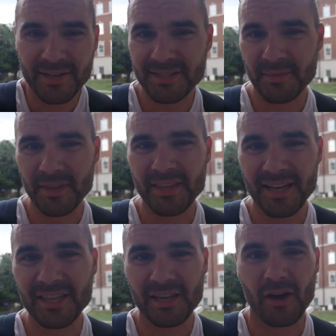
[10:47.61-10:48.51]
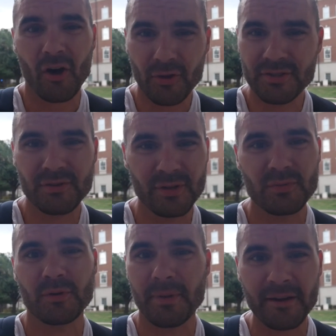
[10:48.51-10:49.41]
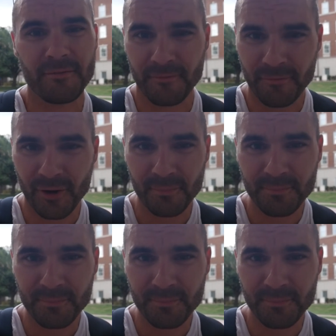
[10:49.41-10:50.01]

and it's something that I think all students would benefit from.